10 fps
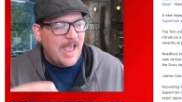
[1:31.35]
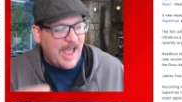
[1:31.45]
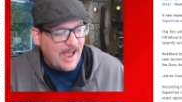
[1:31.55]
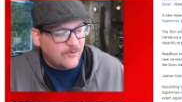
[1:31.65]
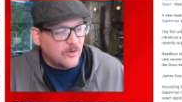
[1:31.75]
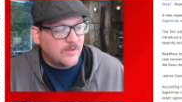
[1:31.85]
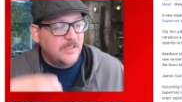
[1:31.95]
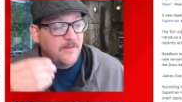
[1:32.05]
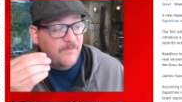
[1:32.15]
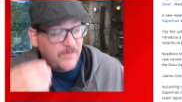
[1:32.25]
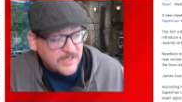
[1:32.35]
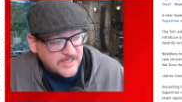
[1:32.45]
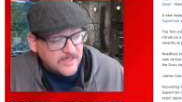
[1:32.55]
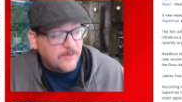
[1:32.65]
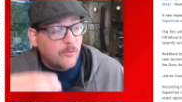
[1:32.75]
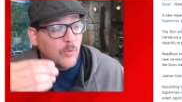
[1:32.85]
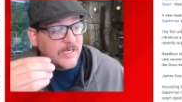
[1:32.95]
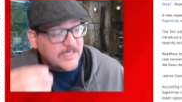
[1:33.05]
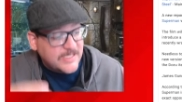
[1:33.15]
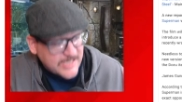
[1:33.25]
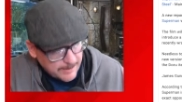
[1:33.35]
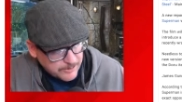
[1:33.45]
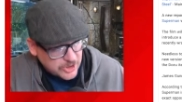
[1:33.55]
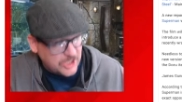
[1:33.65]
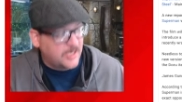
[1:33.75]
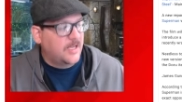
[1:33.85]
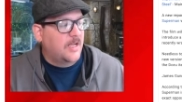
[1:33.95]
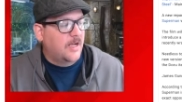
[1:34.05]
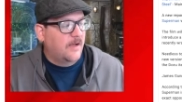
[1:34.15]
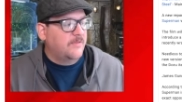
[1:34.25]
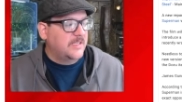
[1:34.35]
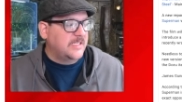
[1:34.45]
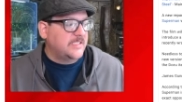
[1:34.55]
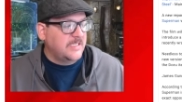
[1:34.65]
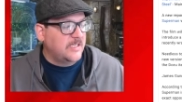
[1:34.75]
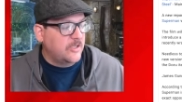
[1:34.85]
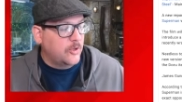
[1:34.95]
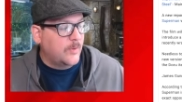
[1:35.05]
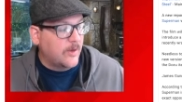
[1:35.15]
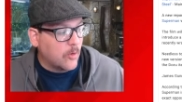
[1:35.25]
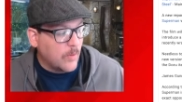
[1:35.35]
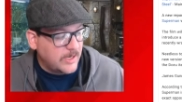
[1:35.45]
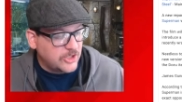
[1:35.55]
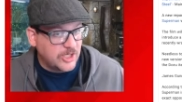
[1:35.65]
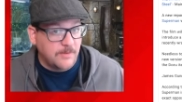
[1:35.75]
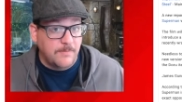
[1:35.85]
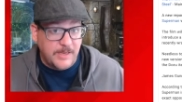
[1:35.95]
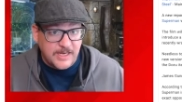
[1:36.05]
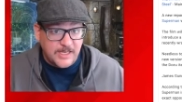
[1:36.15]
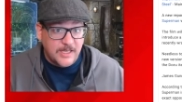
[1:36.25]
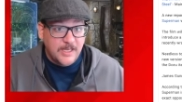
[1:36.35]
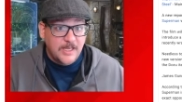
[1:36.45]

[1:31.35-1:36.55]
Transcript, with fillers: after the divisive reception of the DCEU iteration, meaning